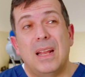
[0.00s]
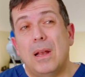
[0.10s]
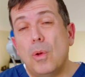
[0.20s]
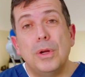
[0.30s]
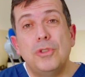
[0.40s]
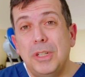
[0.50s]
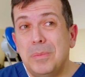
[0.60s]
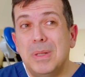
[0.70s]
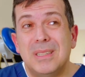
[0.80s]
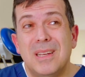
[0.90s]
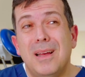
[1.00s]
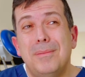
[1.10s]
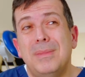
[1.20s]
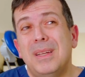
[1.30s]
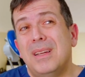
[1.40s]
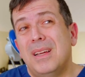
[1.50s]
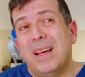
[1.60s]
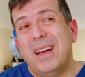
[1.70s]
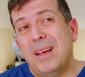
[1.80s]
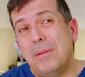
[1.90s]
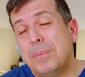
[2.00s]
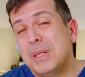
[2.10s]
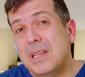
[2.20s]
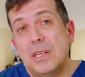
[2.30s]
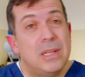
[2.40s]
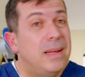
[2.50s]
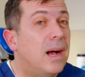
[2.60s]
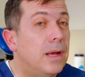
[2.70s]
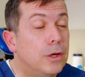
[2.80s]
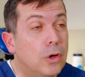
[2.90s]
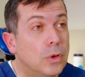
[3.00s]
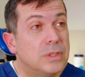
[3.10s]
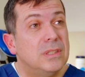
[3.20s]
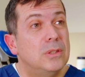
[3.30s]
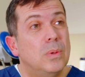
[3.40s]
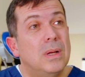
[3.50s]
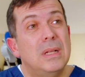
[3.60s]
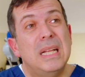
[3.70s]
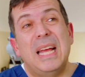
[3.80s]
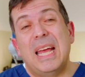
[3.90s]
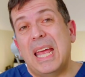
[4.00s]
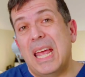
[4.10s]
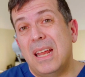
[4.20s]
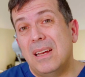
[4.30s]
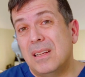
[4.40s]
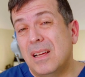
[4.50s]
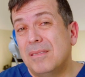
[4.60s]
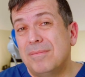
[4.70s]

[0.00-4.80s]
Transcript: Longer treatment time, potentially higher cost as well, and